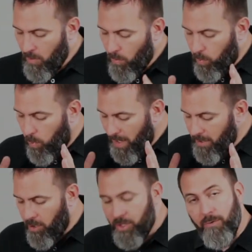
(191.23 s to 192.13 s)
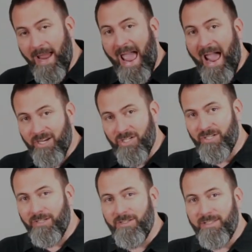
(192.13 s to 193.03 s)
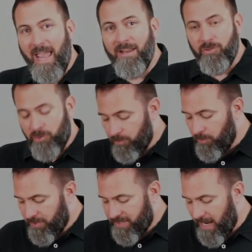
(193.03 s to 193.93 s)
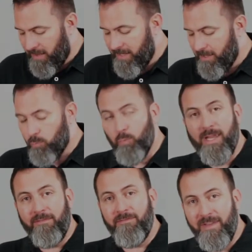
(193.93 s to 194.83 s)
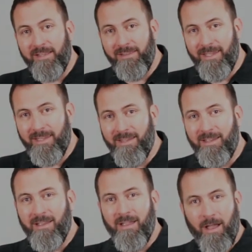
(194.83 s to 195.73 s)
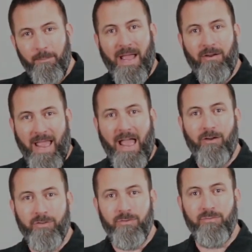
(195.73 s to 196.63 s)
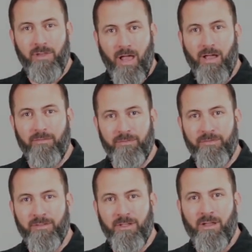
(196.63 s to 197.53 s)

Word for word: what are your actions and truth telling revealing about how you love